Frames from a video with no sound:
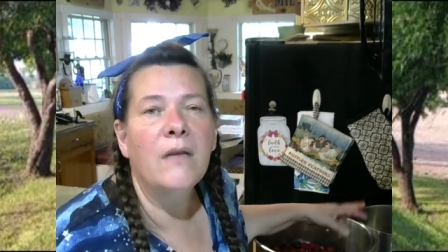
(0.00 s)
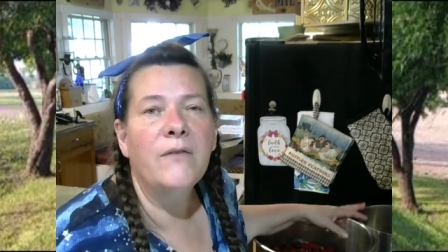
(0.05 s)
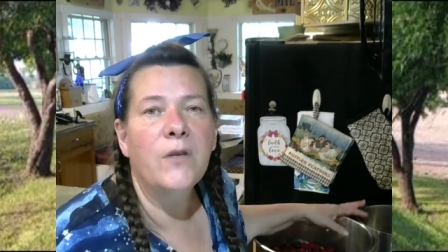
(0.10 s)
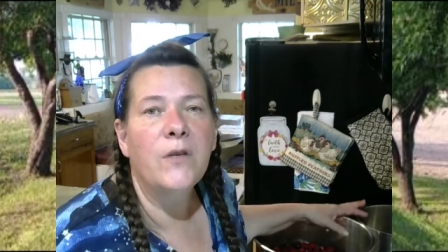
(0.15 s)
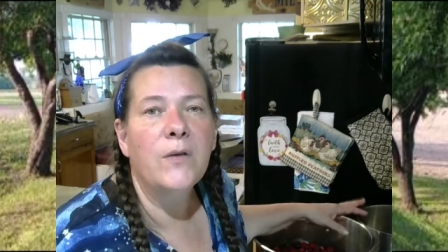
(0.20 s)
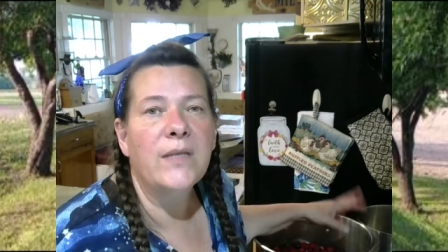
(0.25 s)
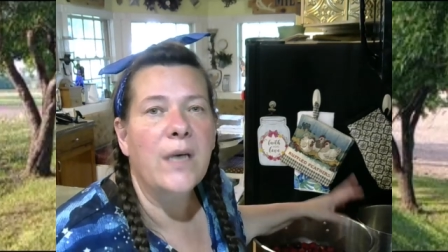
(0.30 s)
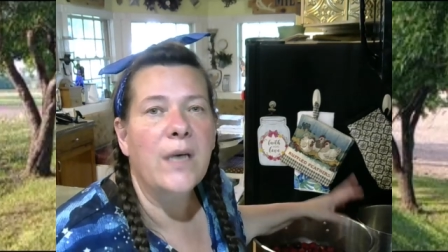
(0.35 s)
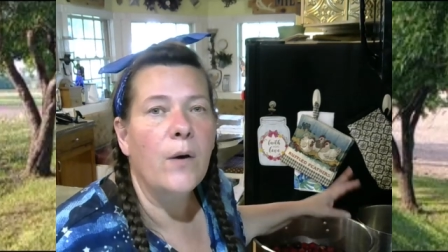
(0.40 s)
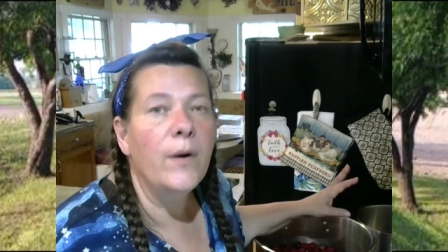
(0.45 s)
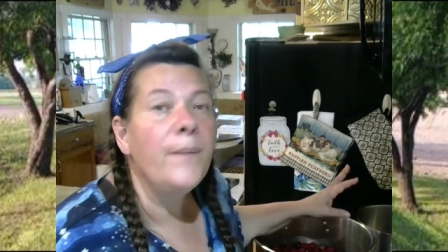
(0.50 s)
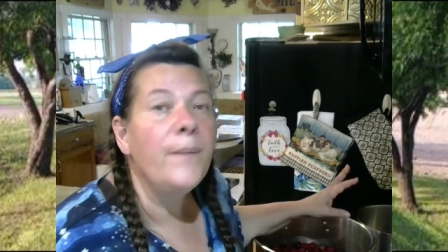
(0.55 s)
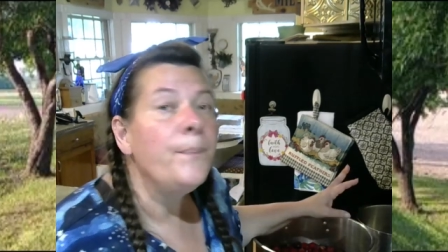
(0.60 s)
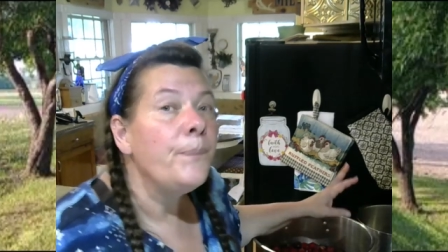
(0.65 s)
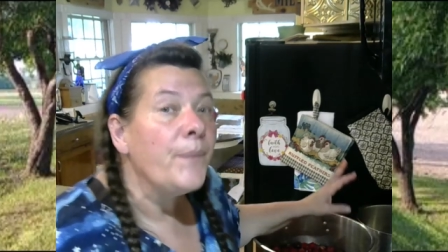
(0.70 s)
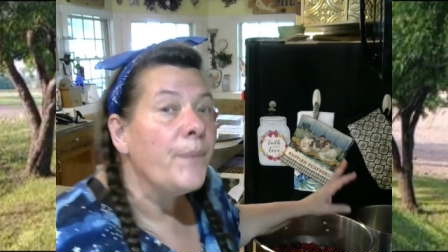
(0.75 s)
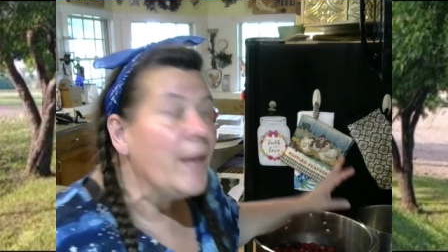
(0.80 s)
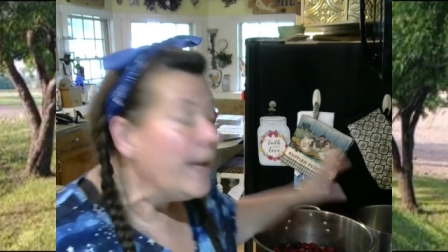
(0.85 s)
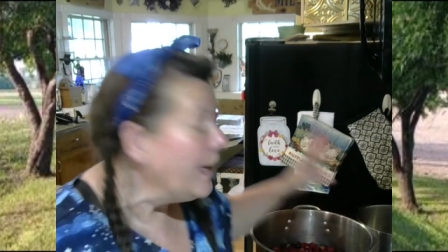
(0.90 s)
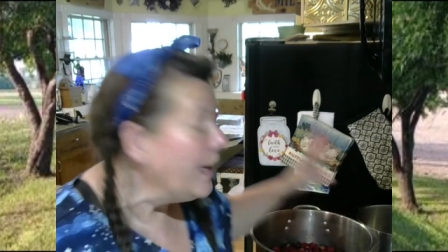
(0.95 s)
of those out
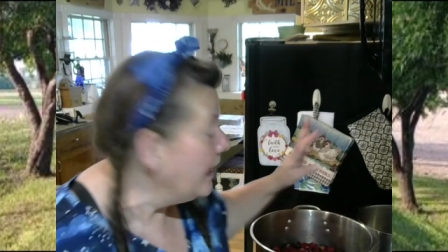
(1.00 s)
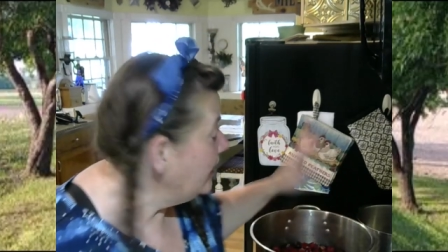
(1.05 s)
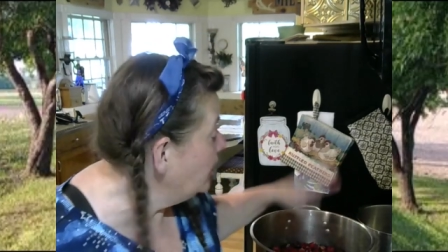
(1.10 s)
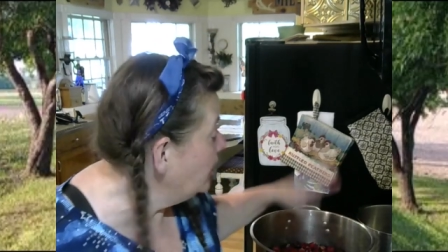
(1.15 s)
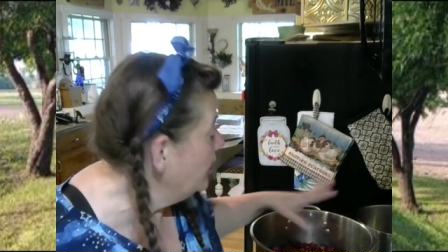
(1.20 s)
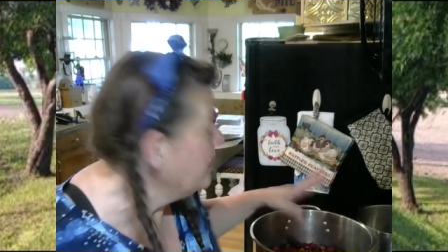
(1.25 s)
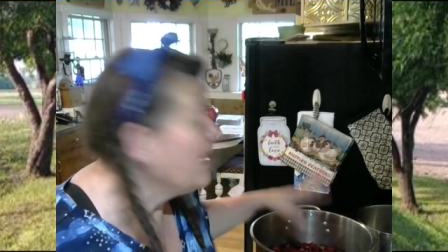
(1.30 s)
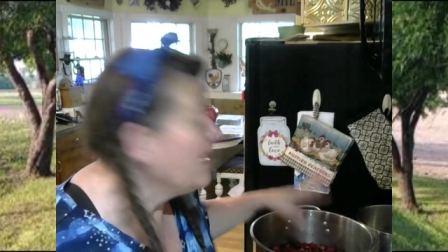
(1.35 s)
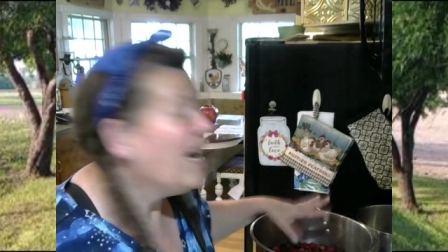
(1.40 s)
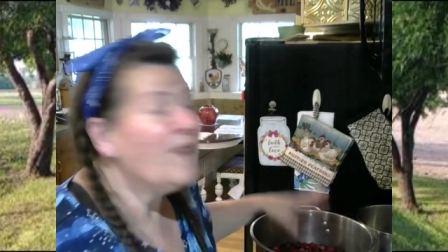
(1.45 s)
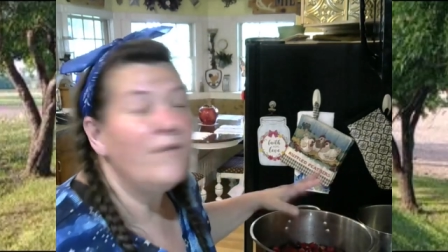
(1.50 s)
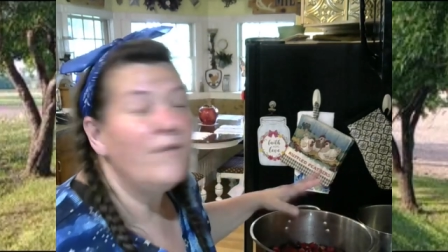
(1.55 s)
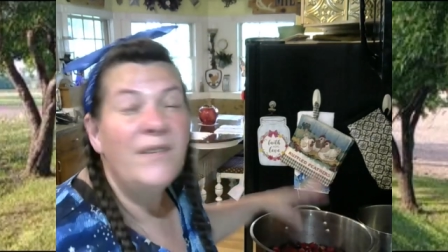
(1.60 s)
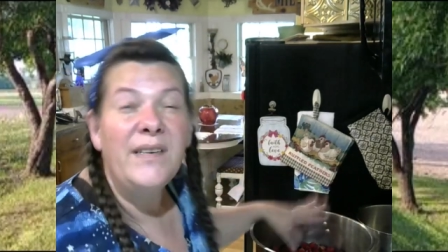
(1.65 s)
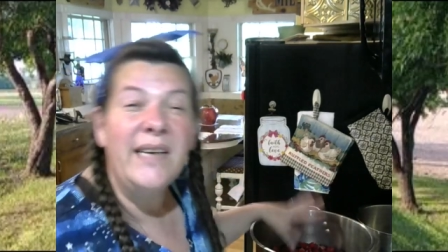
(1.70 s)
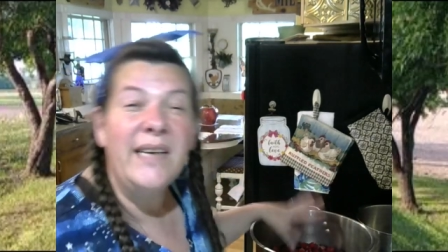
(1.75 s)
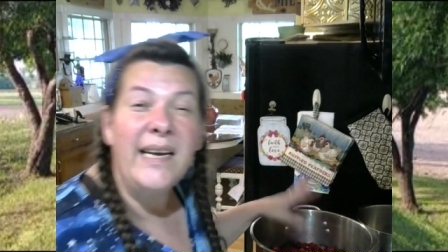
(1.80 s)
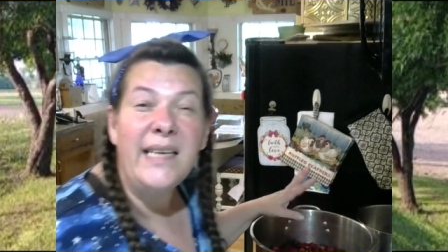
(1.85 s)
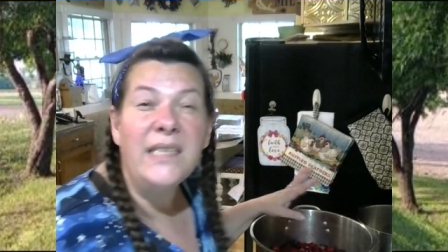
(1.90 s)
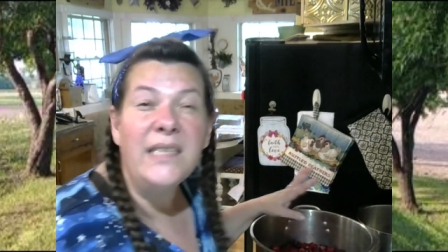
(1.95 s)
and I just have
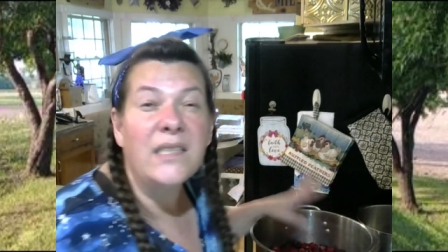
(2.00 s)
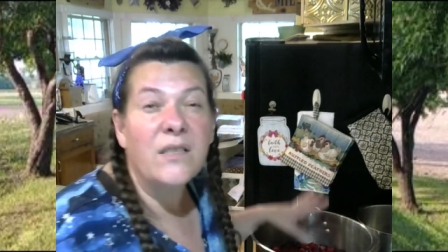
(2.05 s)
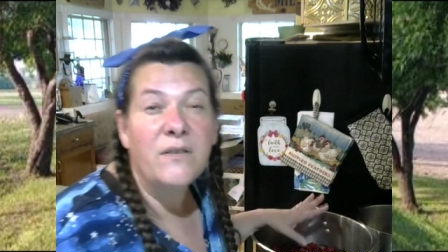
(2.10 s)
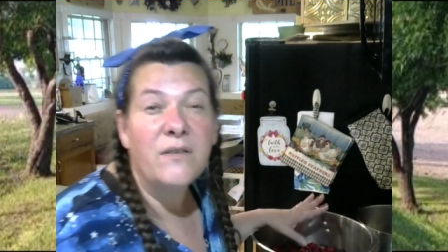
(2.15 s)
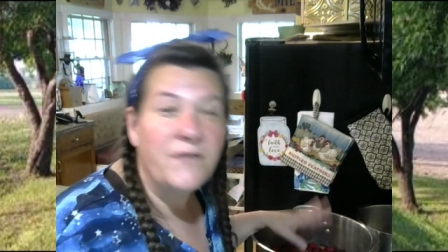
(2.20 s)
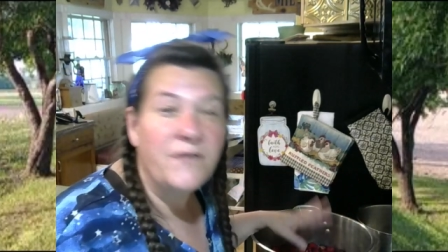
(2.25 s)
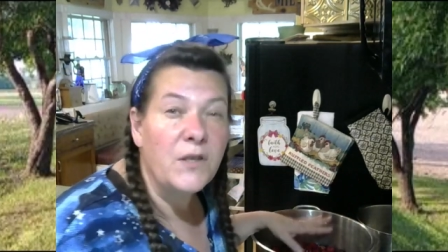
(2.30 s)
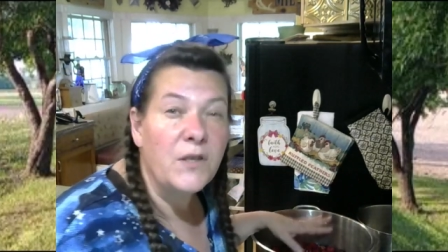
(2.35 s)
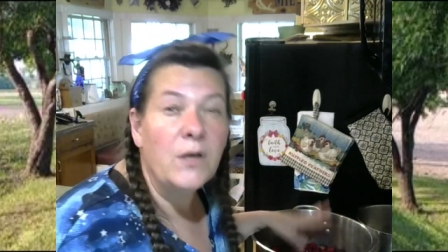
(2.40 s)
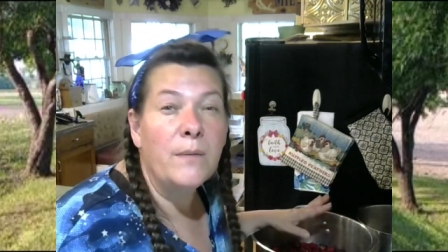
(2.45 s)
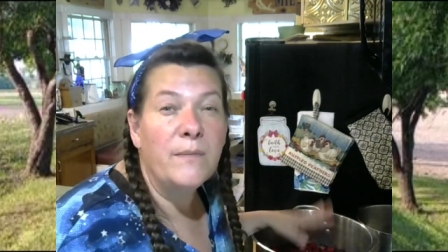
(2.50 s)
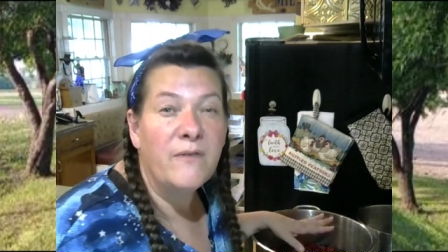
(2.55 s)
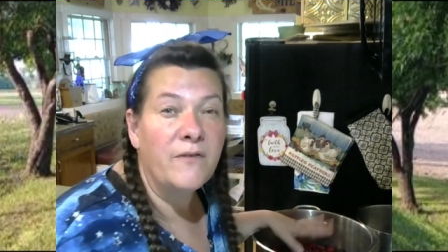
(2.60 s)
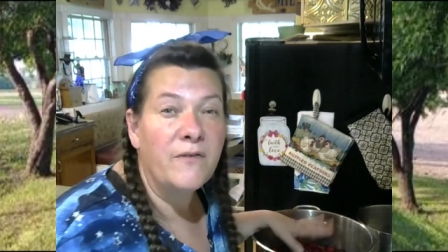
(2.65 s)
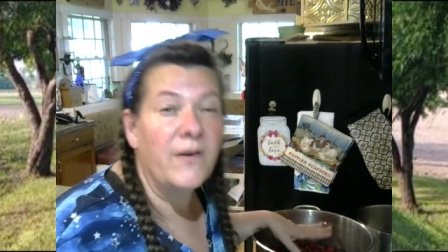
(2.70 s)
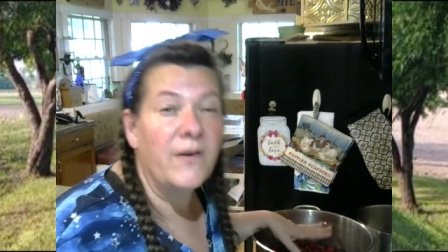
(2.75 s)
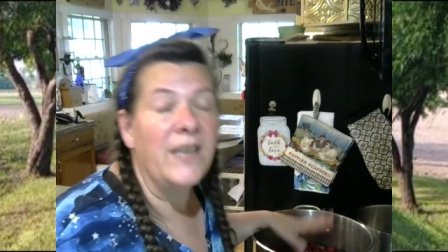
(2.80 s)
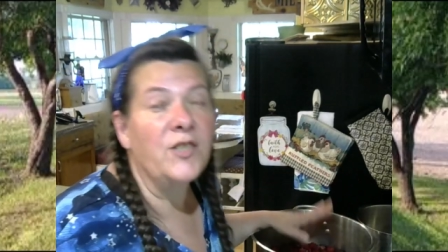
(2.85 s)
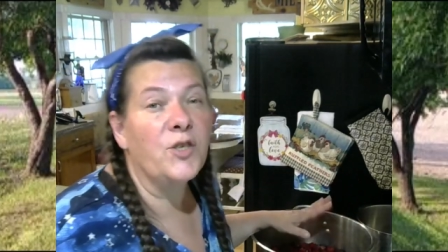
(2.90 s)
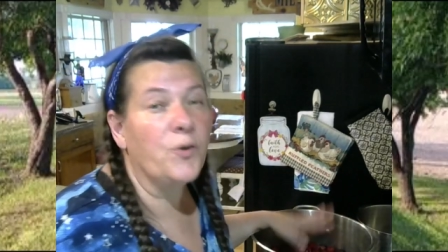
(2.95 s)
nice, firm,
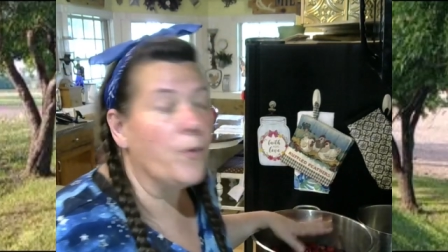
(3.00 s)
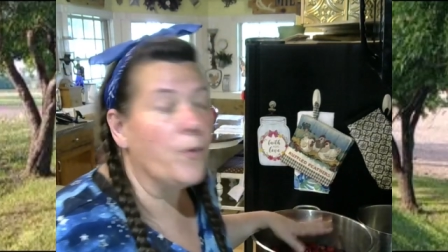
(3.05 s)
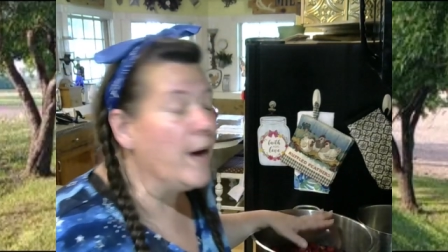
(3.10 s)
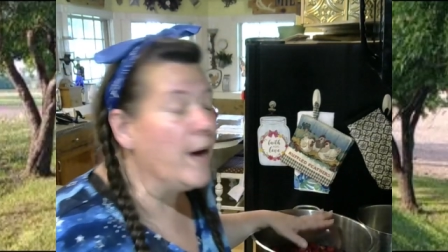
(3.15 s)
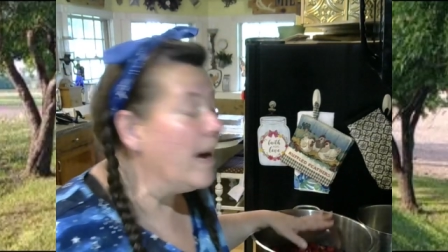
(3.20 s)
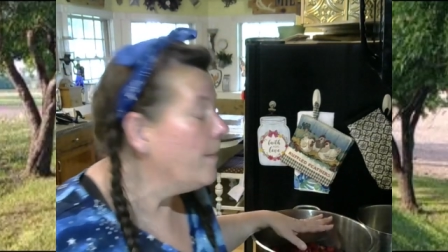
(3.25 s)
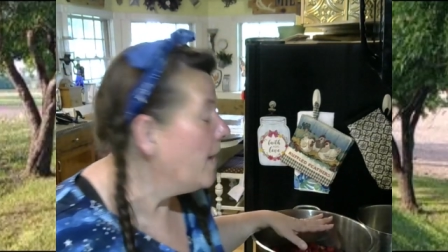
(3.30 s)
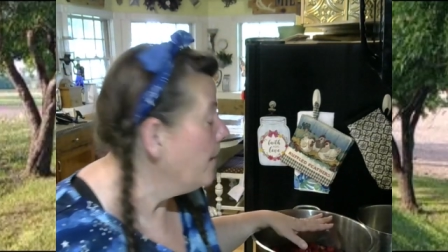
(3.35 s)
fresh crab